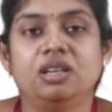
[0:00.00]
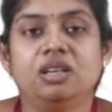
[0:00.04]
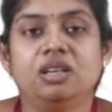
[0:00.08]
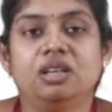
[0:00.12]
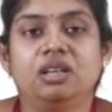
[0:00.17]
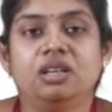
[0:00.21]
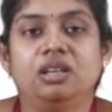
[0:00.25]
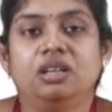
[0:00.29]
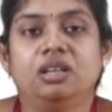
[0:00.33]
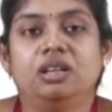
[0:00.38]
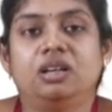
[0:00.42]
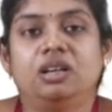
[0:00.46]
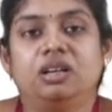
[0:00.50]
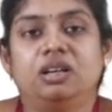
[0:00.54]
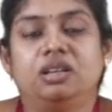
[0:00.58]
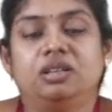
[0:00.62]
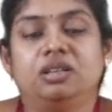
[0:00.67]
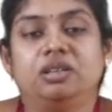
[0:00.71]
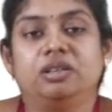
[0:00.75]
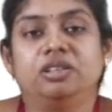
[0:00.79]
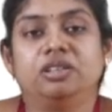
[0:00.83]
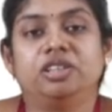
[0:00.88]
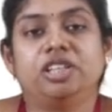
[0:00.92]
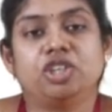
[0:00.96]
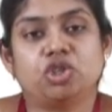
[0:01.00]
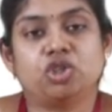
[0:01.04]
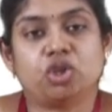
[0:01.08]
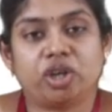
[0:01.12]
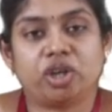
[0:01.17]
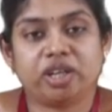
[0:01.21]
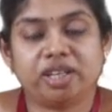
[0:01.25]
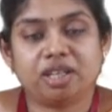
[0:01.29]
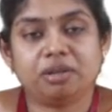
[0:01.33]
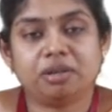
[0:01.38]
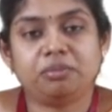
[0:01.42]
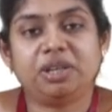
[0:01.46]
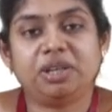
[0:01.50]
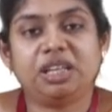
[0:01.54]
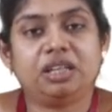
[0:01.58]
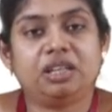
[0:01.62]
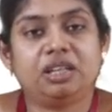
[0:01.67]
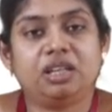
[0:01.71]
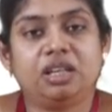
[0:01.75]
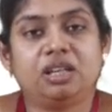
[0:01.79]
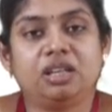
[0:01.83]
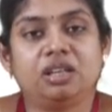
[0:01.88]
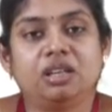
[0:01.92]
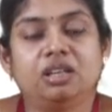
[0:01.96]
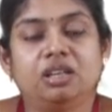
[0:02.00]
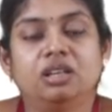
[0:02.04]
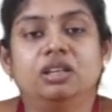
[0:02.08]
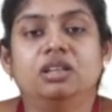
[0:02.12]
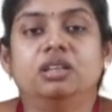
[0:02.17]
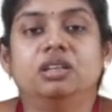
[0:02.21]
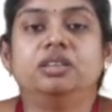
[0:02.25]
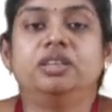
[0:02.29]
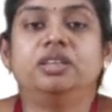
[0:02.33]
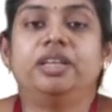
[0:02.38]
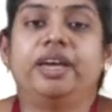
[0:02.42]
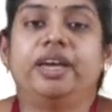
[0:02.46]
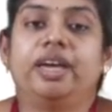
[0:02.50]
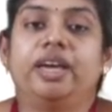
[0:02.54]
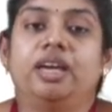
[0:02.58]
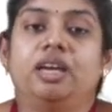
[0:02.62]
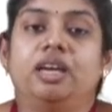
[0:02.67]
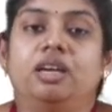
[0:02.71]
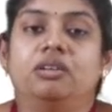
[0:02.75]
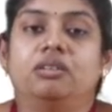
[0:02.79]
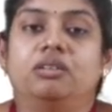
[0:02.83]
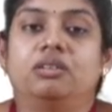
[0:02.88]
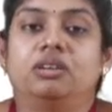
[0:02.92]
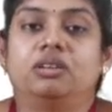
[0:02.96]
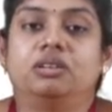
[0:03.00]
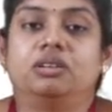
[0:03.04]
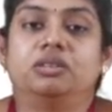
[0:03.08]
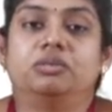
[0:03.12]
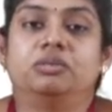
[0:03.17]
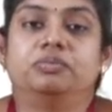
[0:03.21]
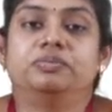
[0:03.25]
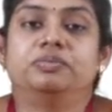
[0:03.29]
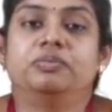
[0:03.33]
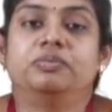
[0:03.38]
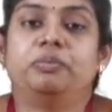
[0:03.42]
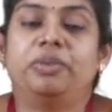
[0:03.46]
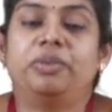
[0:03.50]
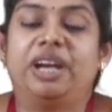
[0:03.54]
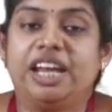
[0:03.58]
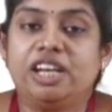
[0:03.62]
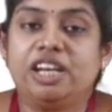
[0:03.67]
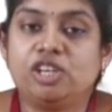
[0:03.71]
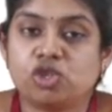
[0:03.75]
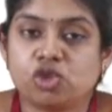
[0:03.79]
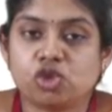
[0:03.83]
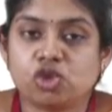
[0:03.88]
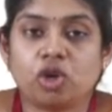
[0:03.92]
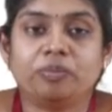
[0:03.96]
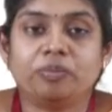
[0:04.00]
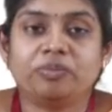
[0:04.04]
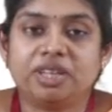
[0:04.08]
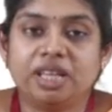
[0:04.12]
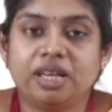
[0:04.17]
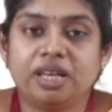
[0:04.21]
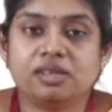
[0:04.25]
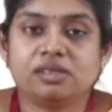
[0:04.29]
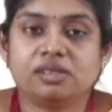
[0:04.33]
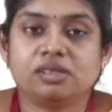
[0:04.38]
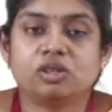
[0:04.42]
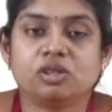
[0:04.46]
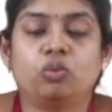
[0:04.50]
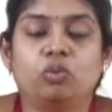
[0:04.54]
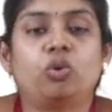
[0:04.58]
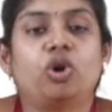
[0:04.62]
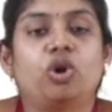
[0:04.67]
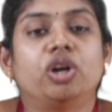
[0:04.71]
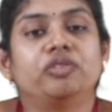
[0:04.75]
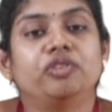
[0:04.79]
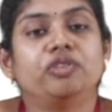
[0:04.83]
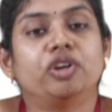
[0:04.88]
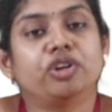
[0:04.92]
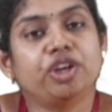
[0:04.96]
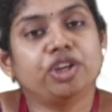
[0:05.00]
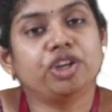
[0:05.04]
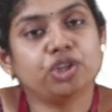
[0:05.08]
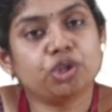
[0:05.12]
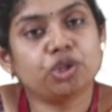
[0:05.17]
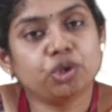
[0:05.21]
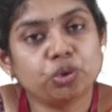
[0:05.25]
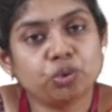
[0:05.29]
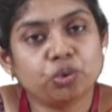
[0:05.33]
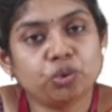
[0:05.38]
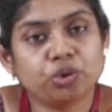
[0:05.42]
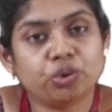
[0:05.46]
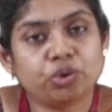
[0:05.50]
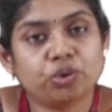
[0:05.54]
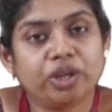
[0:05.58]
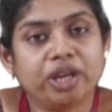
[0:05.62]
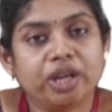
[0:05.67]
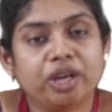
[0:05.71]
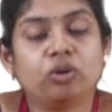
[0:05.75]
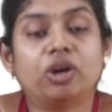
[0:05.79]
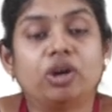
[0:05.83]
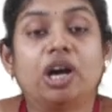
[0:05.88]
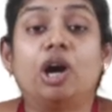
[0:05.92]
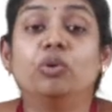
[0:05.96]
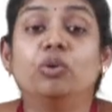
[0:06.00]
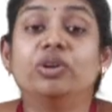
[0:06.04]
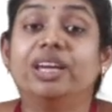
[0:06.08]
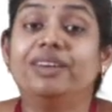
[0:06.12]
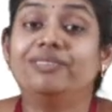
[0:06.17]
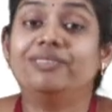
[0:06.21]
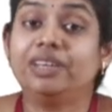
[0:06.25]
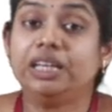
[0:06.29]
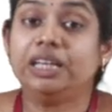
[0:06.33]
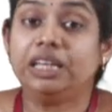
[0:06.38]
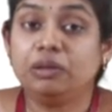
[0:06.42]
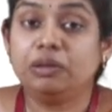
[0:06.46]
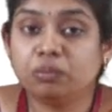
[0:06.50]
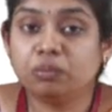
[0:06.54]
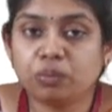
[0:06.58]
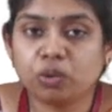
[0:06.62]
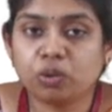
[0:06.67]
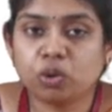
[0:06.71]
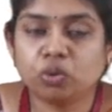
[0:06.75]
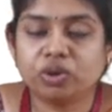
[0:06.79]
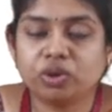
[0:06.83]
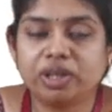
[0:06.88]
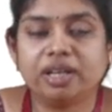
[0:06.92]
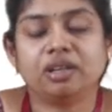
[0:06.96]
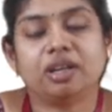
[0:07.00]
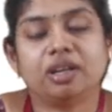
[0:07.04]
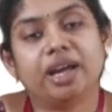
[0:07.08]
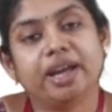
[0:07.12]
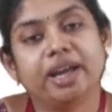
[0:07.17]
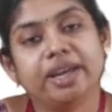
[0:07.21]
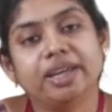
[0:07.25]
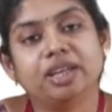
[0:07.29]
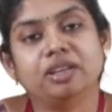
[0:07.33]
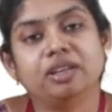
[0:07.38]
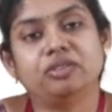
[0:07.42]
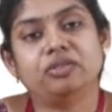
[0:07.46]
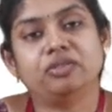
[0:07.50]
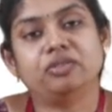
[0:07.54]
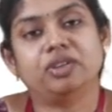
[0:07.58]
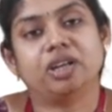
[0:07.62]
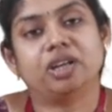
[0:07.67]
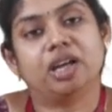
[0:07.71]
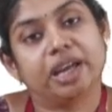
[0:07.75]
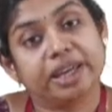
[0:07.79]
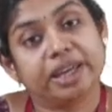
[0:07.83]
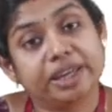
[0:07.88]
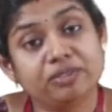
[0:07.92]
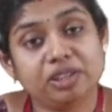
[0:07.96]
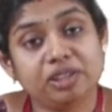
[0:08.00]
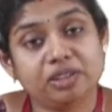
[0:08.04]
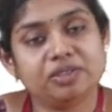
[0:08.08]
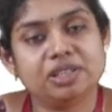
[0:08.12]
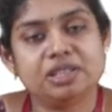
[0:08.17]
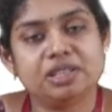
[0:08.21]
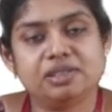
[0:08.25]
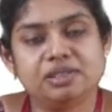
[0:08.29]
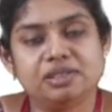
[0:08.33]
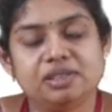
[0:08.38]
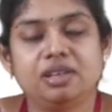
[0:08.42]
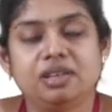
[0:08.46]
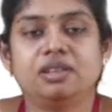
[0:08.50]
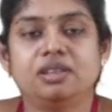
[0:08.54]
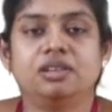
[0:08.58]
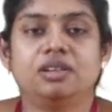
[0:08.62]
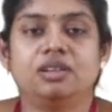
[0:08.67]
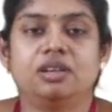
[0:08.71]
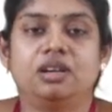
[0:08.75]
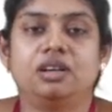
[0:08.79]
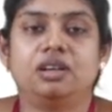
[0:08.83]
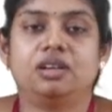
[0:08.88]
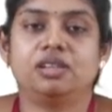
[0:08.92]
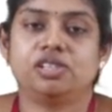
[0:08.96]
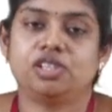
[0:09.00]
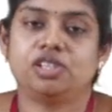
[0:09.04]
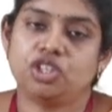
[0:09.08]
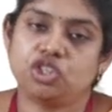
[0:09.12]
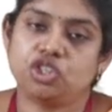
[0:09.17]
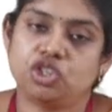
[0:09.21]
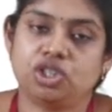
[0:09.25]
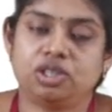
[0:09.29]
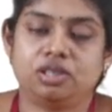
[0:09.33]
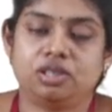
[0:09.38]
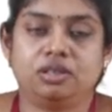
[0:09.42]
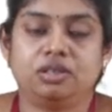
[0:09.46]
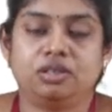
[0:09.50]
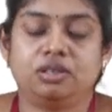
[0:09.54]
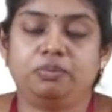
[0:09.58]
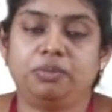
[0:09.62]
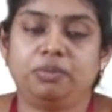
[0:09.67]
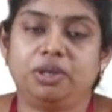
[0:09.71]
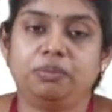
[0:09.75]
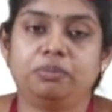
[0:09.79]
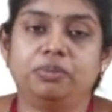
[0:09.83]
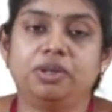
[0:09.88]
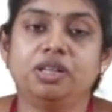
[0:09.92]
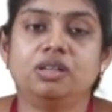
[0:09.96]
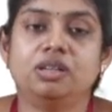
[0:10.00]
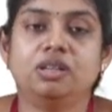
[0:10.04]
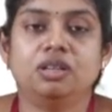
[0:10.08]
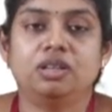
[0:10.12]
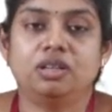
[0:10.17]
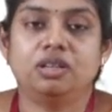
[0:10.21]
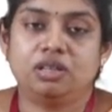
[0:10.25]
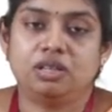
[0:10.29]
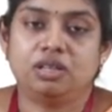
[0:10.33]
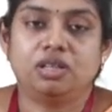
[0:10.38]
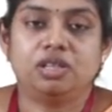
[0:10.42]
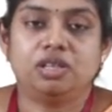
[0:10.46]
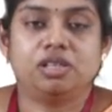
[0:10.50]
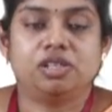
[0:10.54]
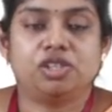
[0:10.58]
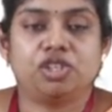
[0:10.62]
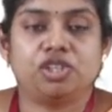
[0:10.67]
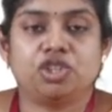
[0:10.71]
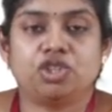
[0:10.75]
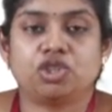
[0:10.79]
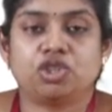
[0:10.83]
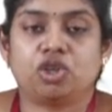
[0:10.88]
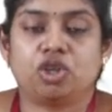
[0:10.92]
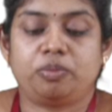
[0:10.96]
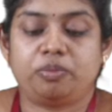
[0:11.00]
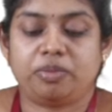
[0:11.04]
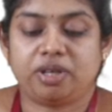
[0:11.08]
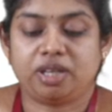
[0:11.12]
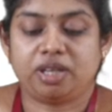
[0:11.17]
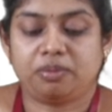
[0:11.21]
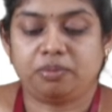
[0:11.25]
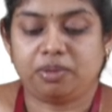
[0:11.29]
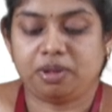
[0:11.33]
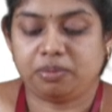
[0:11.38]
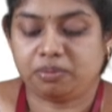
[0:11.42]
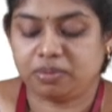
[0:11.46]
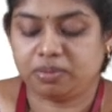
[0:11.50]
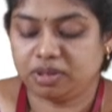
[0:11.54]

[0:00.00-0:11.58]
They join a meeting. They brainstorm things. What we are going to do today? How can we improve that? I have even seen such people, such corporate people.